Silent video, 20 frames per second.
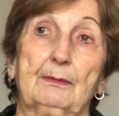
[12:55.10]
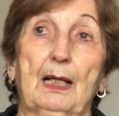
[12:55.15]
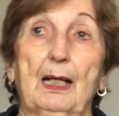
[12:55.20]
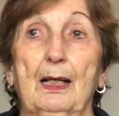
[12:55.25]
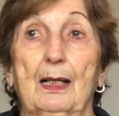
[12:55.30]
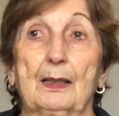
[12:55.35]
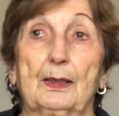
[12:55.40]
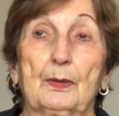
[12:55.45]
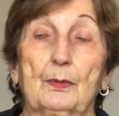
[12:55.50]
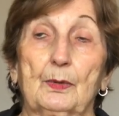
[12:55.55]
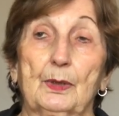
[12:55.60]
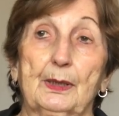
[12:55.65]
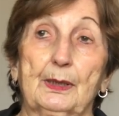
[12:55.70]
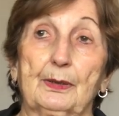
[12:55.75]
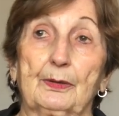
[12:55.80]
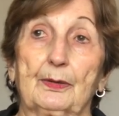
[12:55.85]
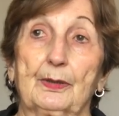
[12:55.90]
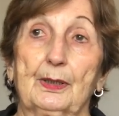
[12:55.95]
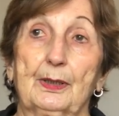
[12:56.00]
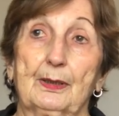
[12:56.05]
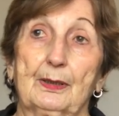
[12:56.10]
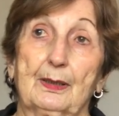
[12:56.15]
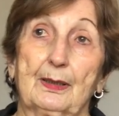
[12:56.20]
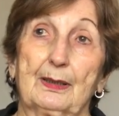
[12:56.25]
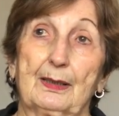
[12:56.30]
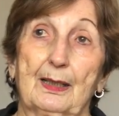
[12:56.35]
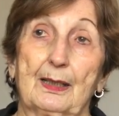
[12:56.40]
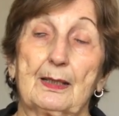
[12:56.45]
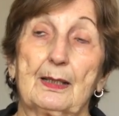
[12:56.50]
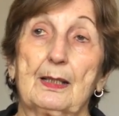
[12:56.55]
Hollywood area, I
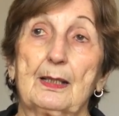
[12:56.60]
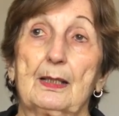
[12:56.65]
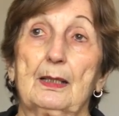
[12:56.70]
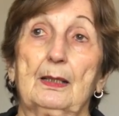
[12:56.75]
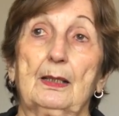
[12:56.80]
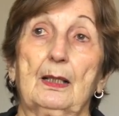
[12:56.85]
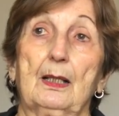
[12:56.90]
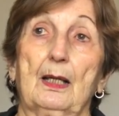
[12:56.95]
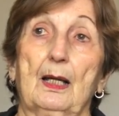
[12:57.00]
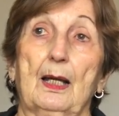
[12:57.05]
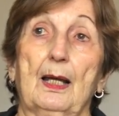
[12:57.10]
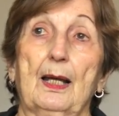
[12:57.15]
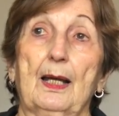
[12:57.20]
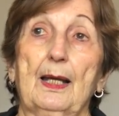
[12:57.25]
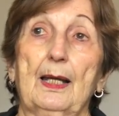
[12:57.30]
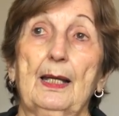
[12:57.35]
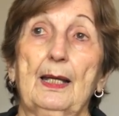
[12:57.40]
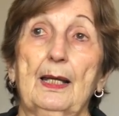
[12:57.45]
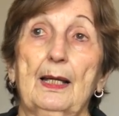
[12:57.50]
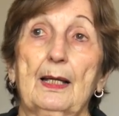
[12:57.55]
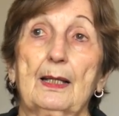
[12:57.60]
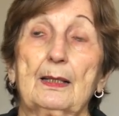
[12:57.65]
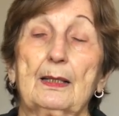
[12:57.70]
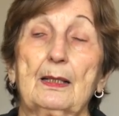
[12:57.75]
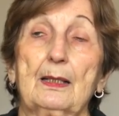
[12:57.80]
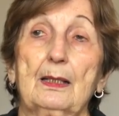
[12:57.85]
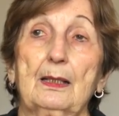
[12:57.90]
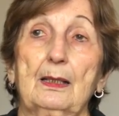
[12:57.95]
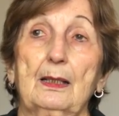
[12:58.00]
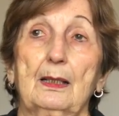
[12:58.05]
guess.
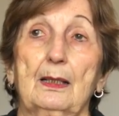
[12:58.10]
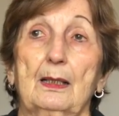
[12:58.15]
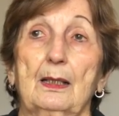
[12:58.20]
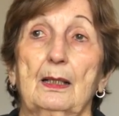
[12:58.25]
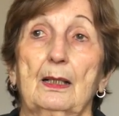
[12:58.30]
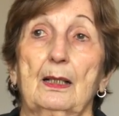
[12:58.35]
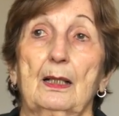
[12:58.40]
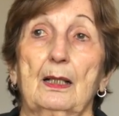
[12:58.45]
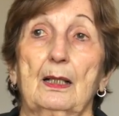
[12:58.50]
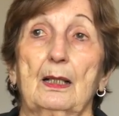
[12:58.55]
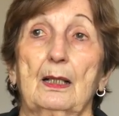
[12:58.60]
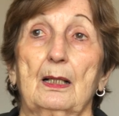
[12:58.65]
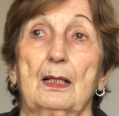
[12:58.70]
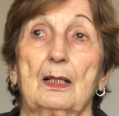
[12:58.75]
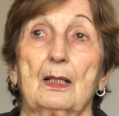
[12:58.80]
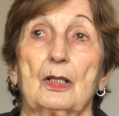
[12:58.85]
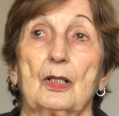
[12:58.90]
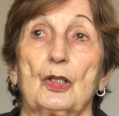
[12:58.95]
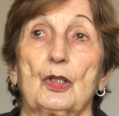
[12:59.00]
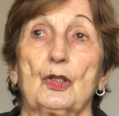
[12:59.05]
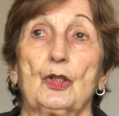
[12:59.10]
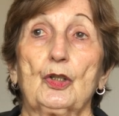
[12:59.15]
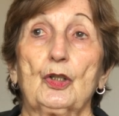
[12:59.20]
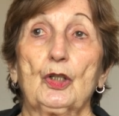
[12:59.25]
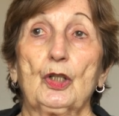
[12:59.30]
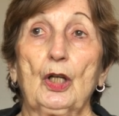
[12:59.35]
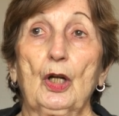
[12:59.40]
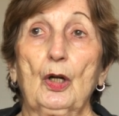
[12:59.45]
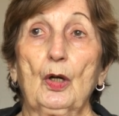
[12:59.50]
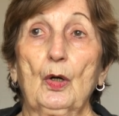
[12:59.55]
And
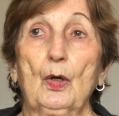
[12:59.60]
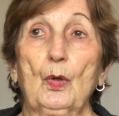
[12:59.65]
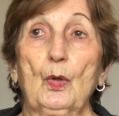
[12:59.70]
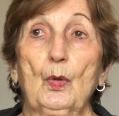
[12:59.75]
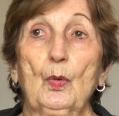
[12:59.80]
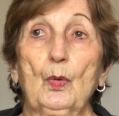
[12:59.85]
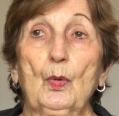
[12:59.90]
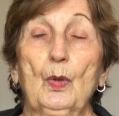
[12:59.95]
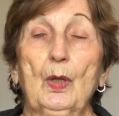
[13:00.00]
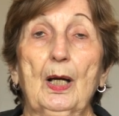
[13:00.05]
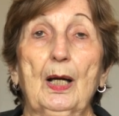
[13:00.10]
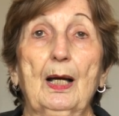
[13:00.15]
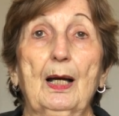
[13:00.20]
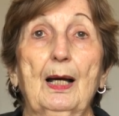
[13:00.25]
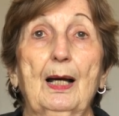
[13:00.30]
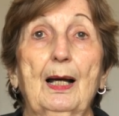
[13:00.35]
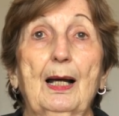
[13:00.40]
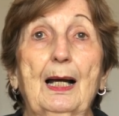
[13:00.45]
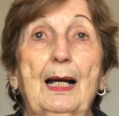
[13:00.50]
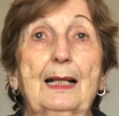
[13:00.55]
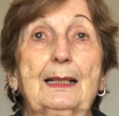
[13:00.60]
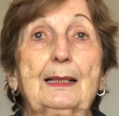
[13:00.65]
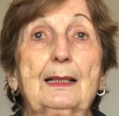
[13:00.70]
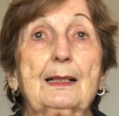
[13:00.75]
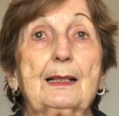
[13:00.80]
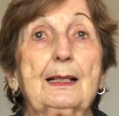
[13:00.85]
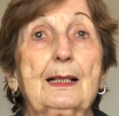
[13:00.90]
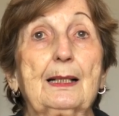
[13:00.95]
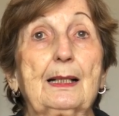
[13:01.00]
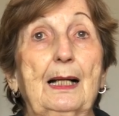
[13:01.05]
so I
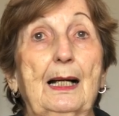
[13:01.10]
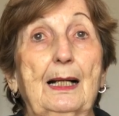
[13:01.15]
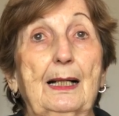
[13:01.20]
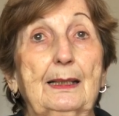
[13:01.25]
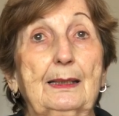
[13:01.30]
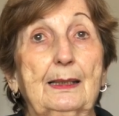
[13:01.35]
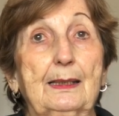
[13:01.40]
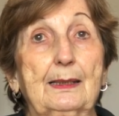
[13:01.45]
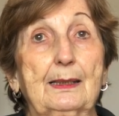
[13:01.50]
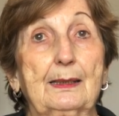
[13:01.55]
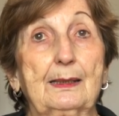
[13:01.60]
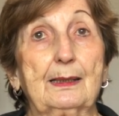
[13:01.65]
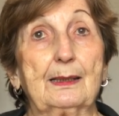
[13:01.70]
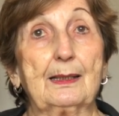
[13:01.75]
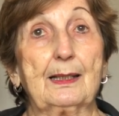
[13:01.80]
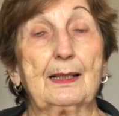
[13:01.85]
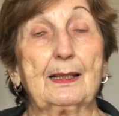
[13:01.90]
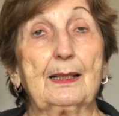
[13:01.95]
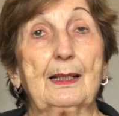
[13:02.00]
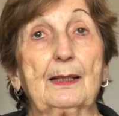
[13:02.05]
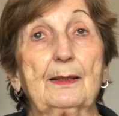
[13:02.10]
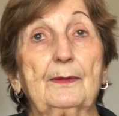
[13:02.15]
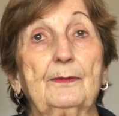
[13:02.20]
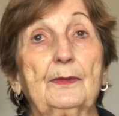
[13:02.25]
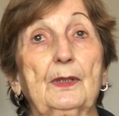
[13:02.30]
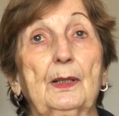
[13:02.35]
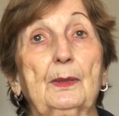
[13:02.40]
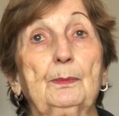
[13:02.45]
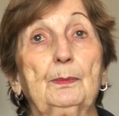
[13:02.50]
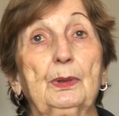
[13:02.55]
decided, instead of
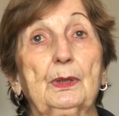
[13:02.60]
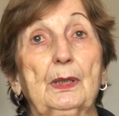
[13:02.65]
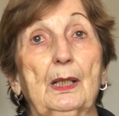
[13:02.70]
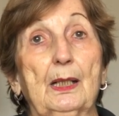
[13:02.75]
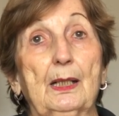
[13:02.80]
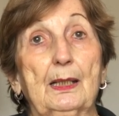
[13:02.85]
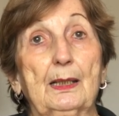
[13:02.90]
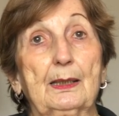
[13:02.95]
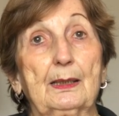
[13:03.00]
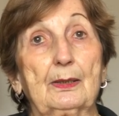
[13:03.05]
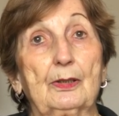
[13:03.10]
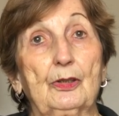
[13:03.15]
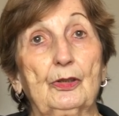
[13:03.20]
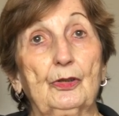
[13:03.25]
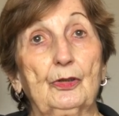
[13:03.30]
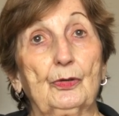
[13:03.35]
applying to